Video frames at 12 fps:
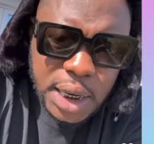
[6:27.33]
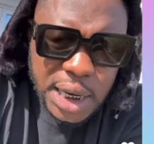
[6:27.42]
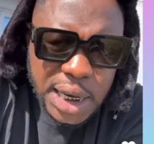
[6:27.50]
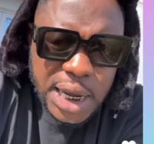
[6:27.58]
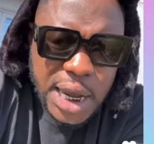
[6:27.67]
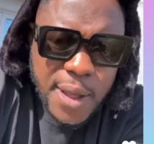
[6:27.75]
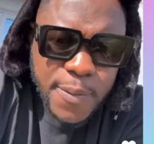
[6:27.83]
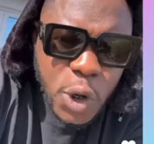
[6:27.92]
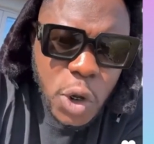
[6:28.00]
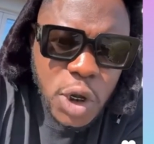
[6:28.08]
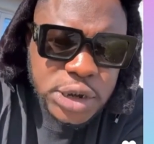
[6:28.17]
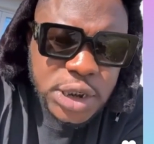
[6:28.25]
Yeah,
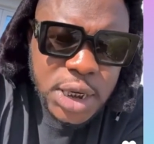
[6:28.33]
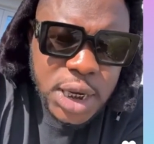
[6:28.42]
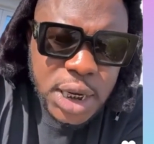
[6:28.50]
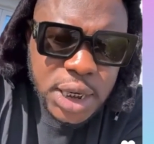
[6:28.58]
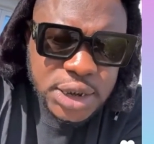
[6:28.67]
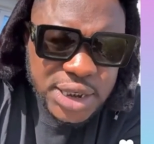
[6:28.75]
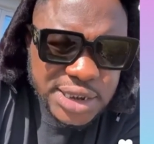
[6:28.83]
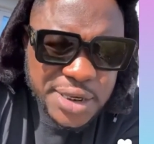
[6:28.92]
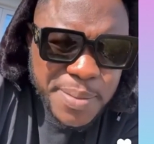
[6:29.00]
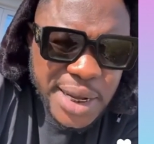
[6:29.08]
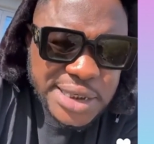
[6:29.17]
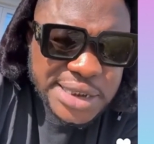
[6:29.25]
because just
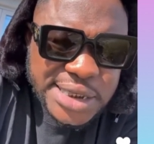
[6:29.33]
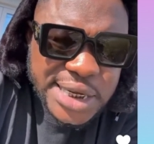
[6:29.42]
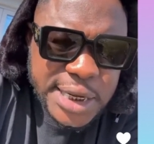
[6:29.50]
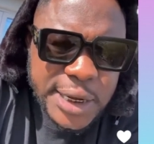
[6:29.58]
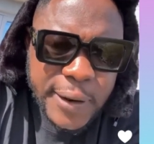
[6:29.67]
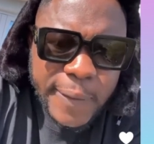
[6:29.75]
imagine say